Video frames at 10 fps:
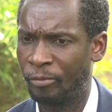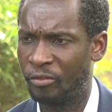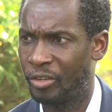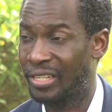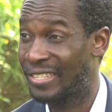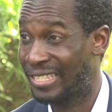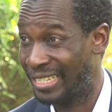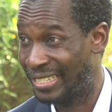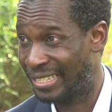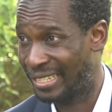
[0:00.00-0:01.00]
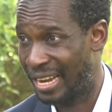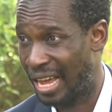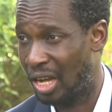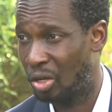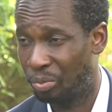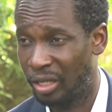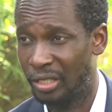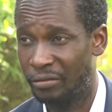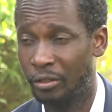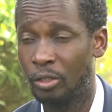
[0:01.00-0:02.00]
vaccines now being
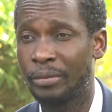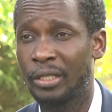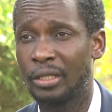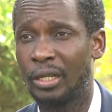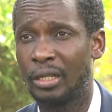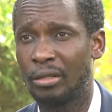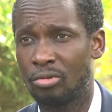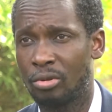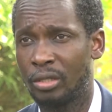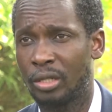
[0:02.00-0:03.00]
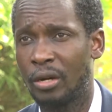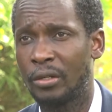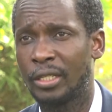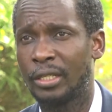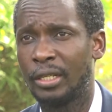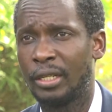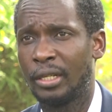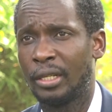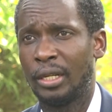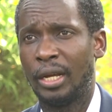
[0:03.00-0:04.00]
developed and rolled out.
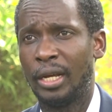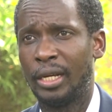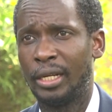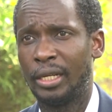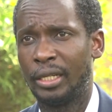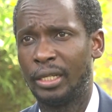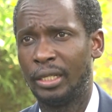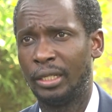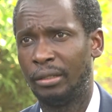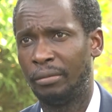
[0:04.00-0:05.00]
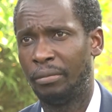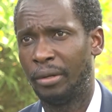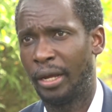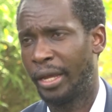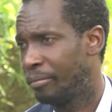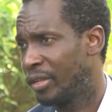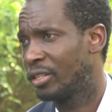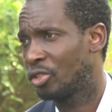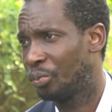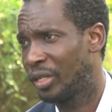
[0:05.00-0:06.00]
I am
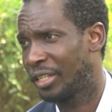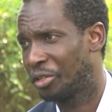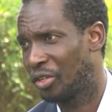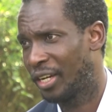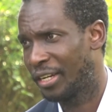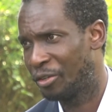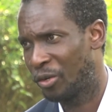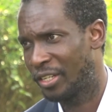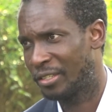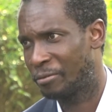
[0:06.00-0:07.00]
yet to meet a Ugandan who has